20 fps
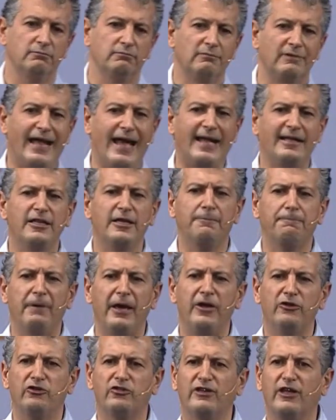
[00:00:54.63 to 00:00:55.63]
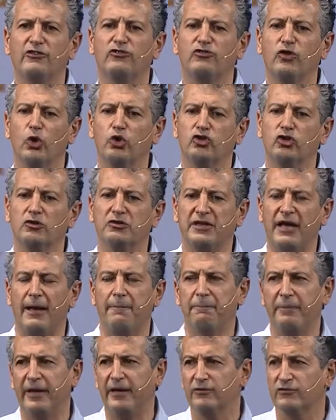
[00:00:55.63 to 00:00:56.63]
landing pages and social
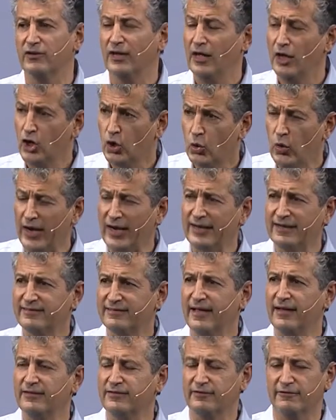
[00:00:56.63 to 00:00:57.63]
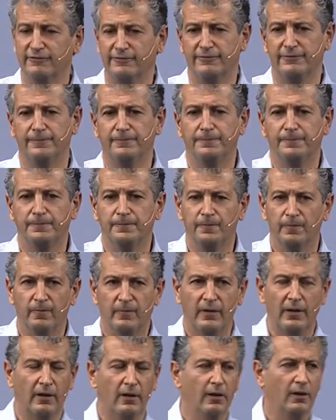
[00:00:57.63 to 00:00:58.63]
campaigns, quite extensive.
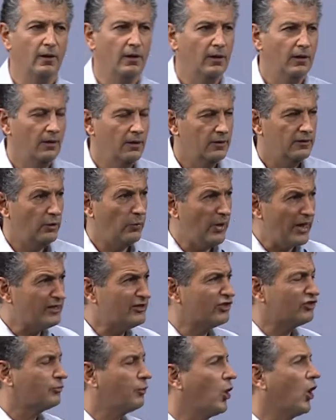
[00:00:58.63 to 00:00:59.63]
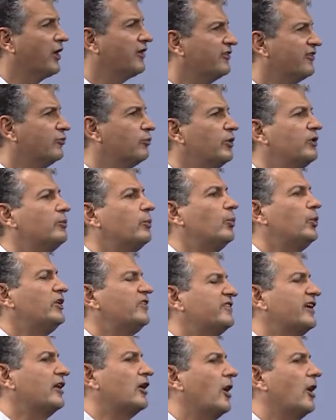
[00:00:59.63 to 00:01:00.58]
The way this works is we, we set